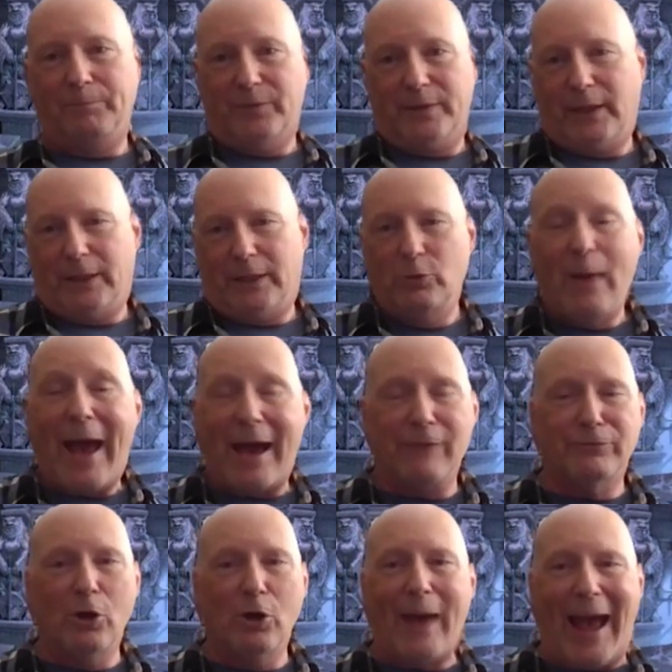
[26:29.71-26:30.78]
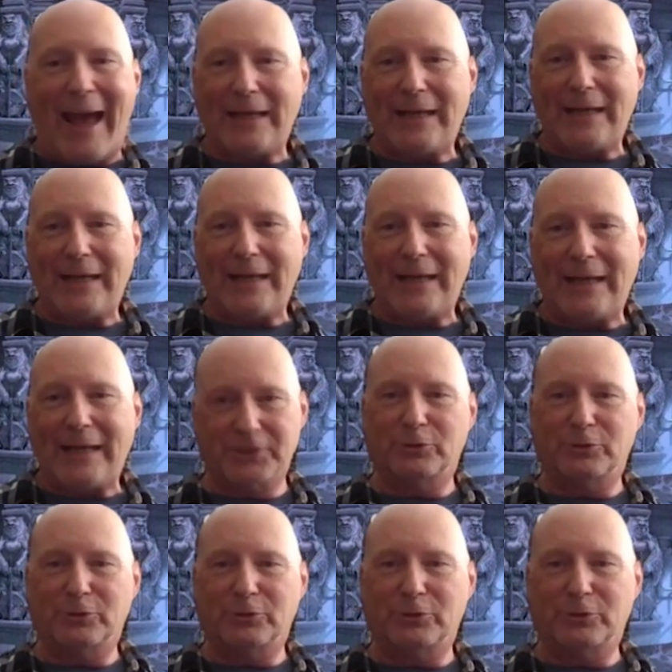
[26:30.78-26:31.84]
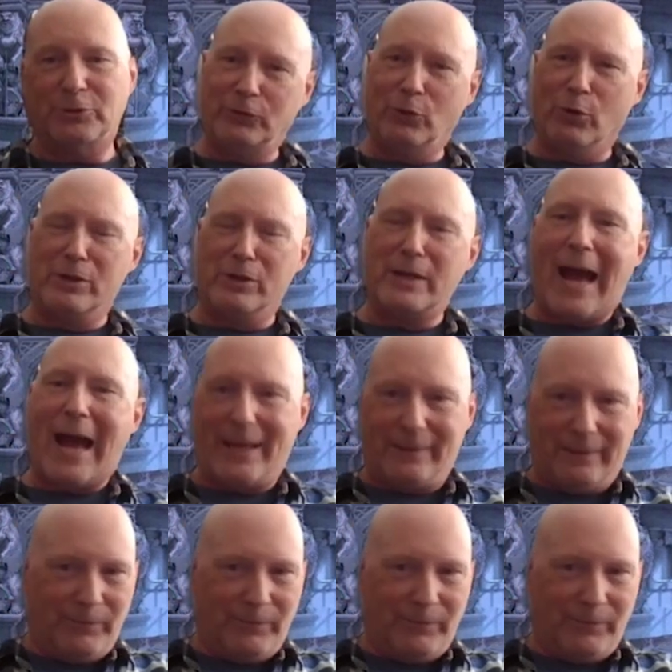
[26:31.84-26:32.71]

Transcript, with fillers: that you have no access to if you're not